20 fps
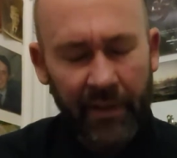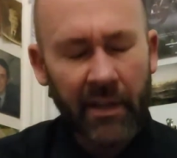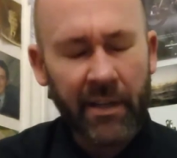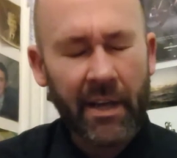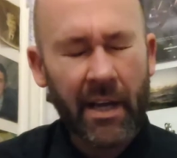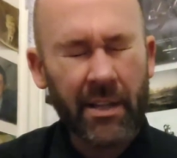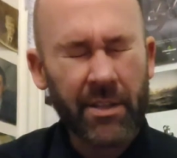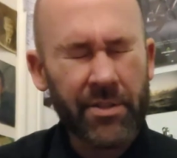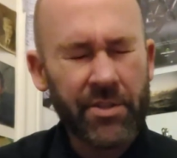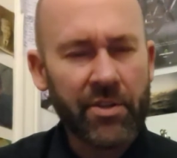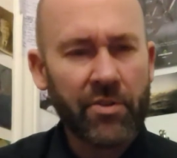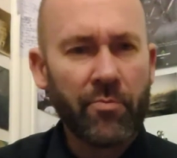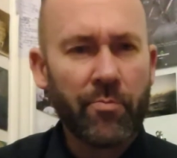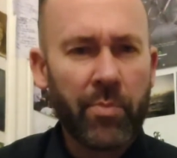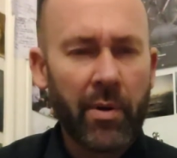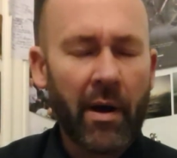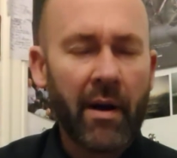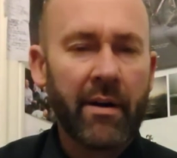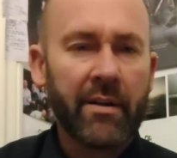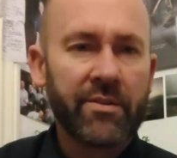and I'll do
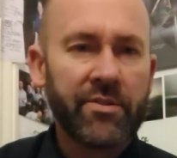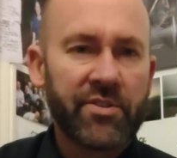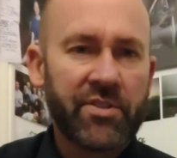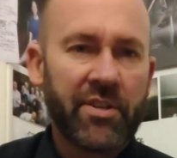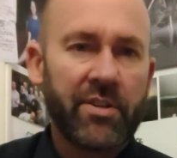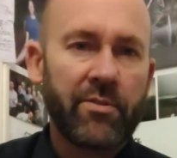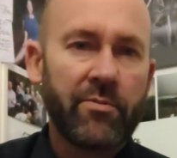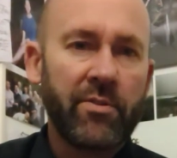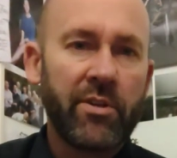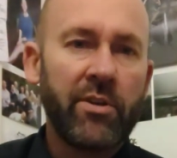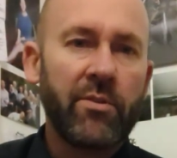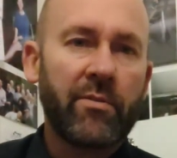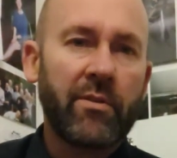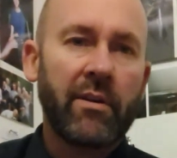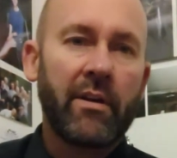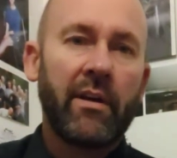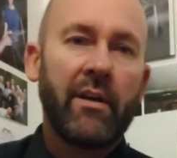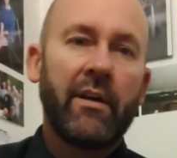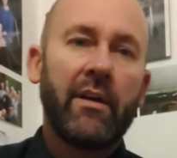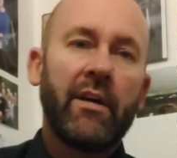part 2,
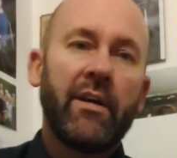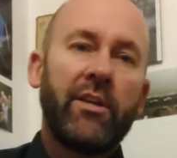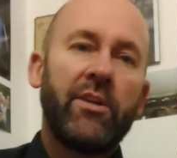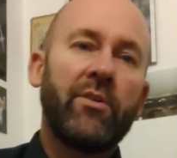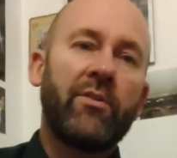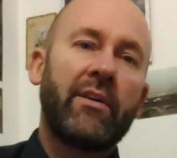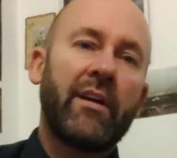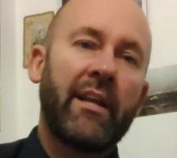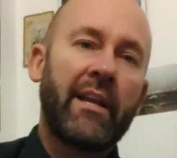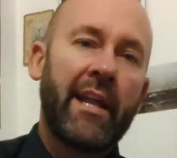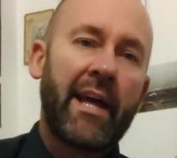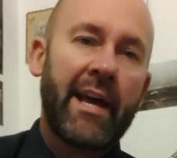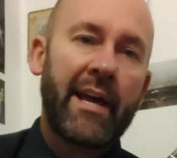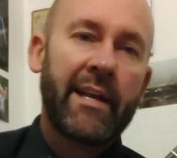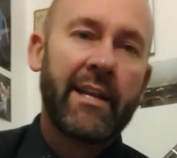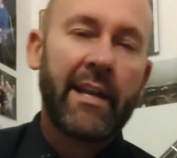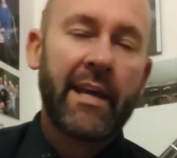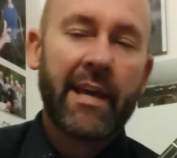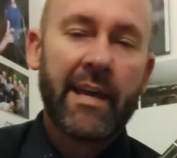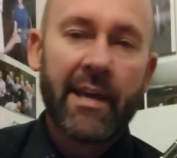
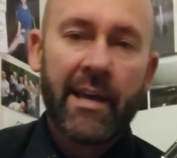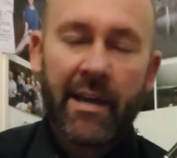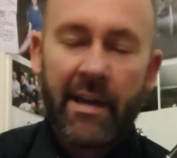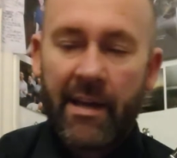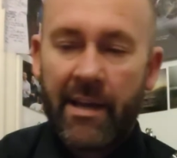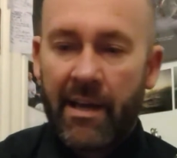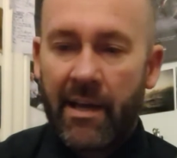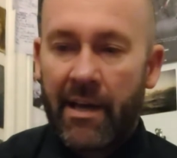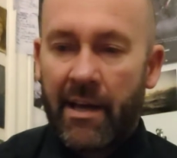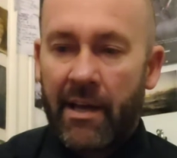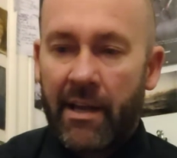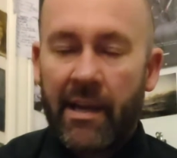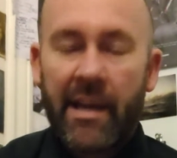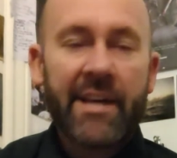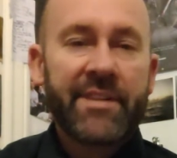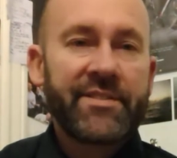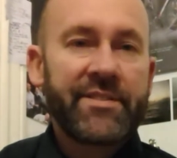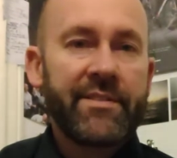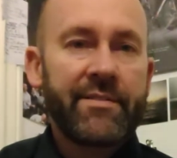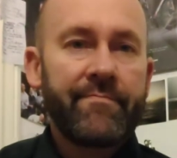ukulele
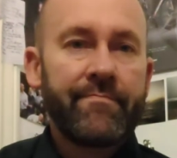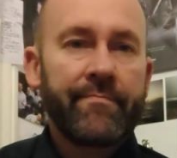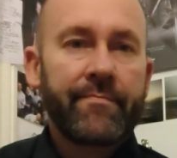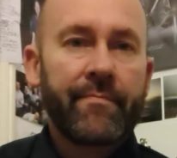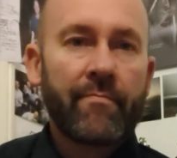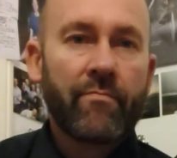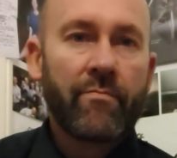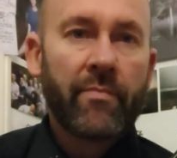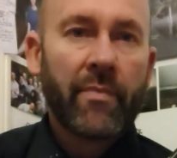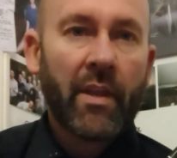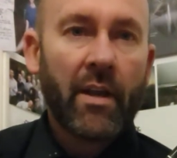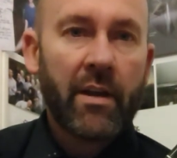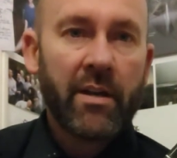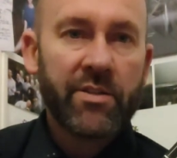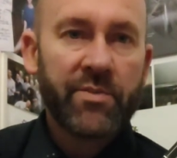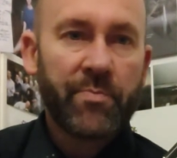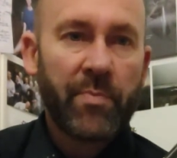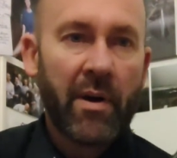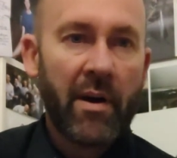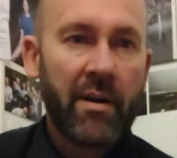lesson
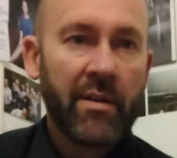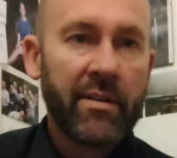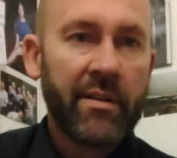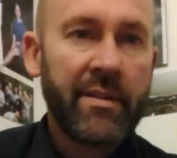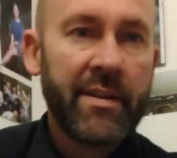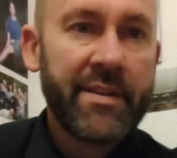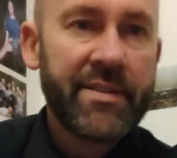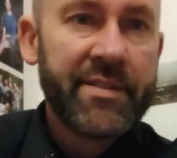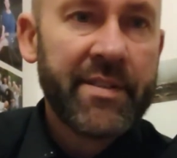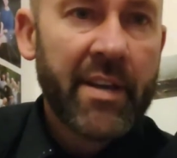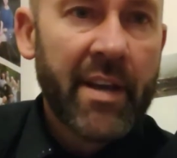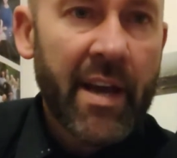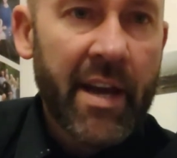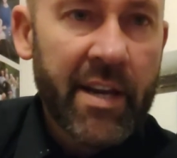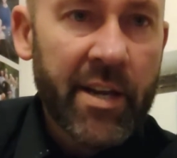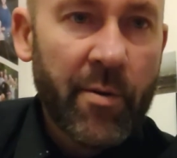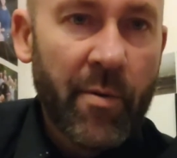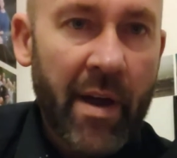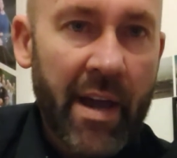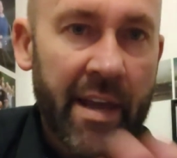as part of this.
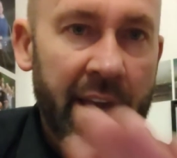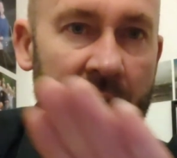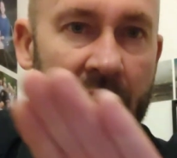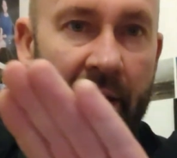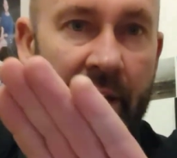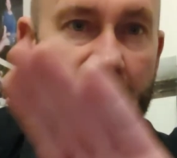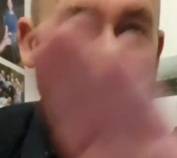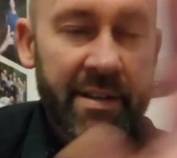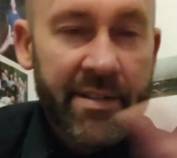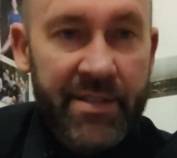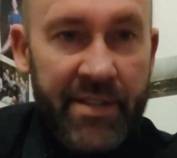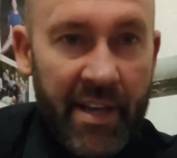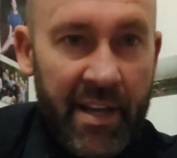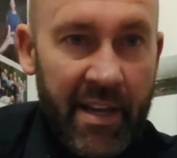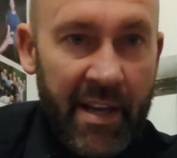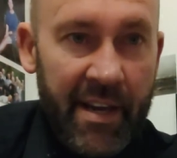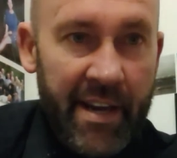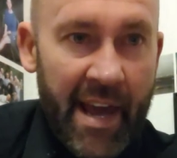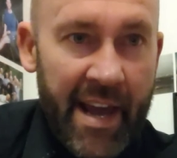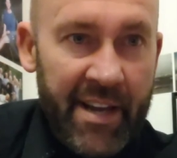Anyway, see
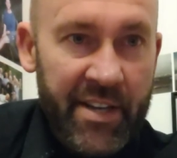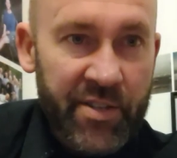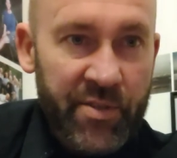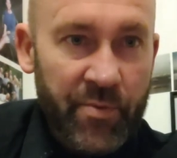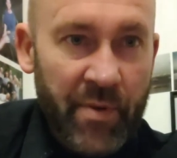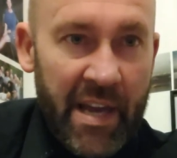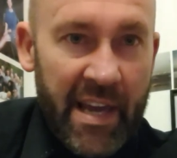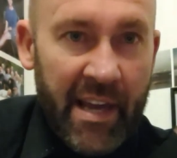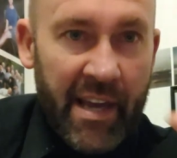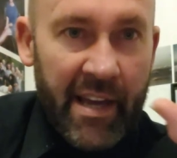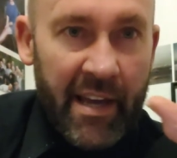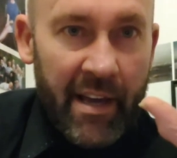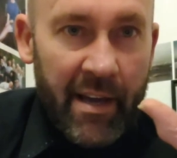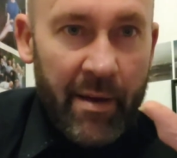you next week.